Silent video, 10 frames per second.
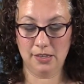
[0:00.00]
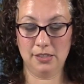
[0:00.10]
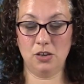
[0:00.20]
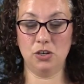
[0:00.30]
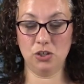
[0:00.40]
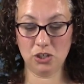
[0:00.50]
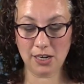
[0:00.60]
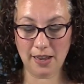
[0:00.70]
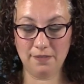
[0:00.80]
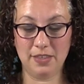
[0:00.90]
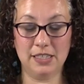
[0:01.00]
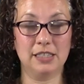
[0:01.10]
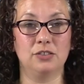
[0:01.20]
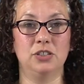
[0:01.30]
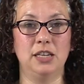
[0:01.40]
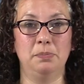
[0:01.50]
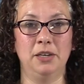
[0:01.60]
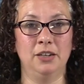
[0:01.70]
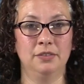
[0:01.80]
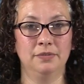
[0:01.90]
So you should have this little shape
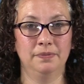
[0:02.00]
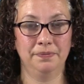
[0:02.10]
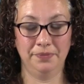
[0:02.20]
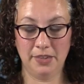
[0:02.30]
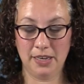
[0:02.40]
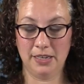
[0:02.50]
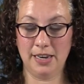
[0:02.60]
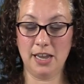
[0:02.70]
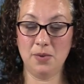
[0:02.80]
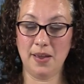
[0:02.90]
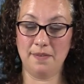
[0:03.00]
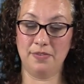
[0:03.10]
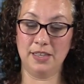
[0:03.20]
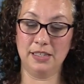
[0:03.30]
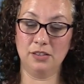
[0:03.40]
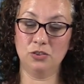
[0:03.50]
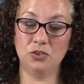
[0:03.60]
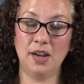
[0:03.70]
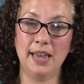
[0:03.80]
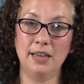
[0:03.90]
here. Now you have this little
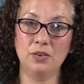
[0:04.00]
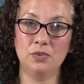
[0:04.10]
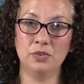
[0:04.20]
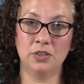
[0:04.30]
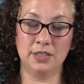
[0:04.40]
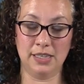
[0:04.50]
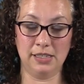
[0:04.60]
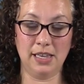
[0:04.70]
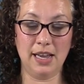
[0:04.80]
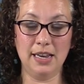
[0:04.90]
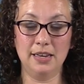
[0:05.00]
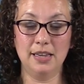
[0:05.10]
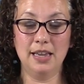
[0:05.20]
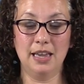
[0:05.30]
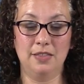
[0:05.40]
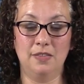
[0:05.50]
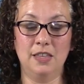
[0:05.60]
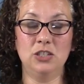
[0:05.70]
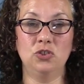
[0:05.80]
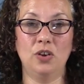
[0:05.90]
triangle on this side and
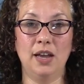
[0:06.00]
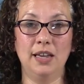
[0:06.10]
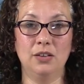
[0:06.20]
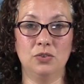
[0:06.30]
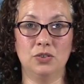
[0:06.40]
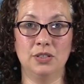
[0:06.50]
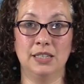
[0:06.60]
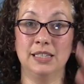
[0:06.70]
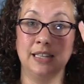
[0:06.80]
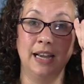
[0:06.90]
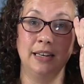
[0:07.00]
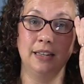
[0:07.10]
this triangle on this side.